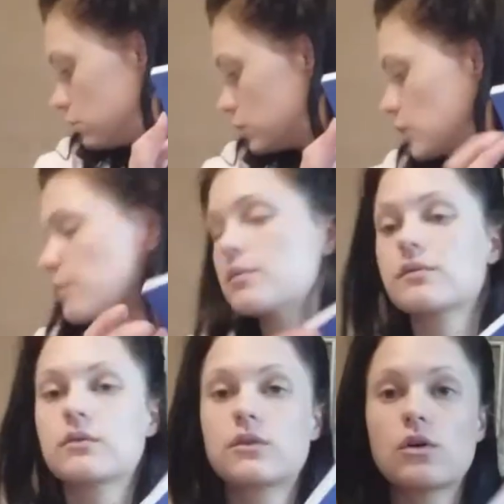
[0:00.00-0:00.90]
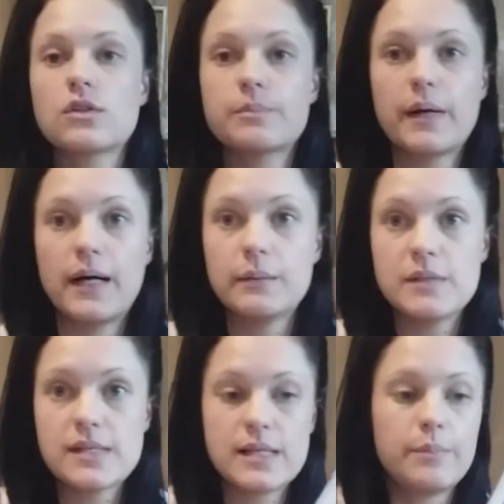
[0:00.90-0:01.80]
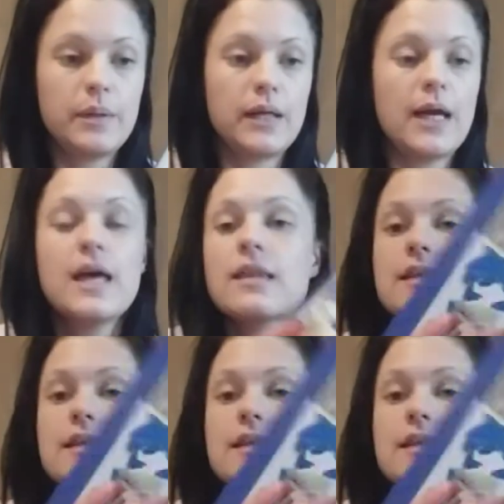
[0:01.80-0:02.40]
Sorry, dog's behind me sleeping here.